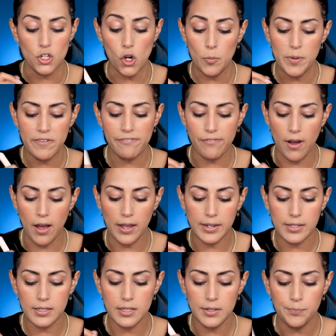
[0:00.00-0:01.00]
You'll be
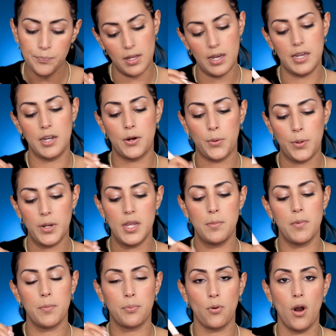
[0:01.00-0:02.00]
fine applying
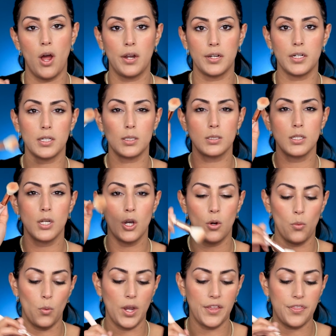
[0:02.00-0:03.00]
cream products
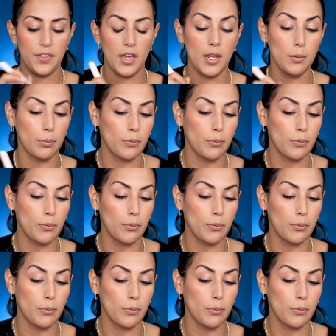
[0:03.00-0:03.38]
with a